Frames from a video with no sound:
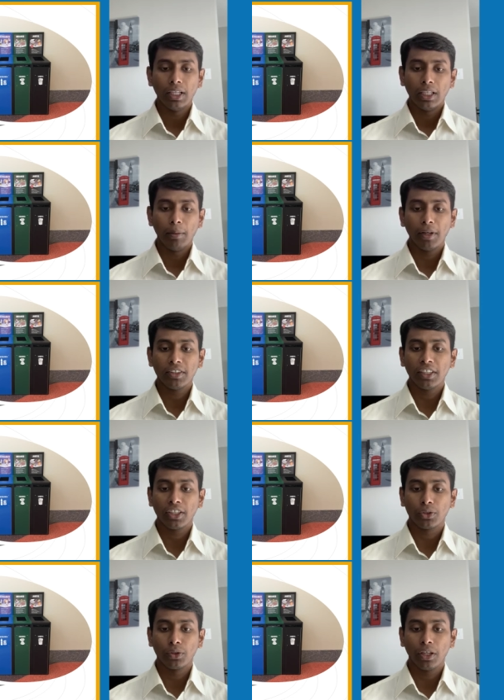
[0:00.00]
Imagine a
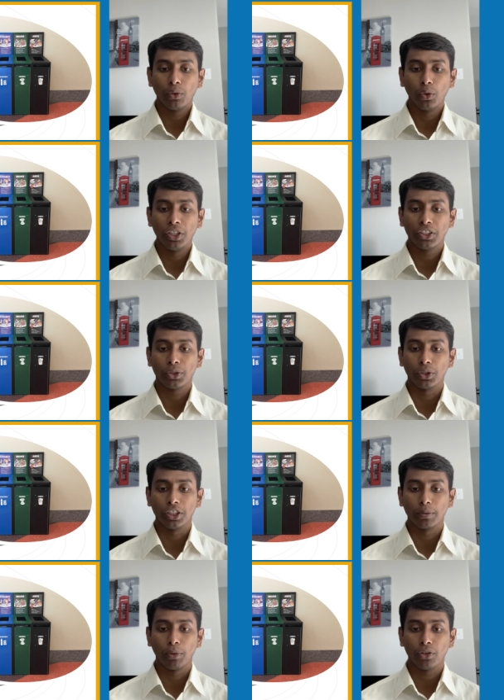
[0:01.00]
student who needs to
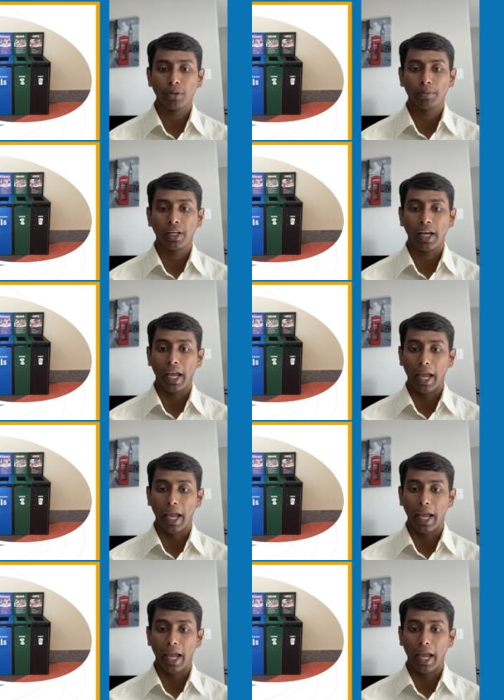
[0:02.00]
dispose of the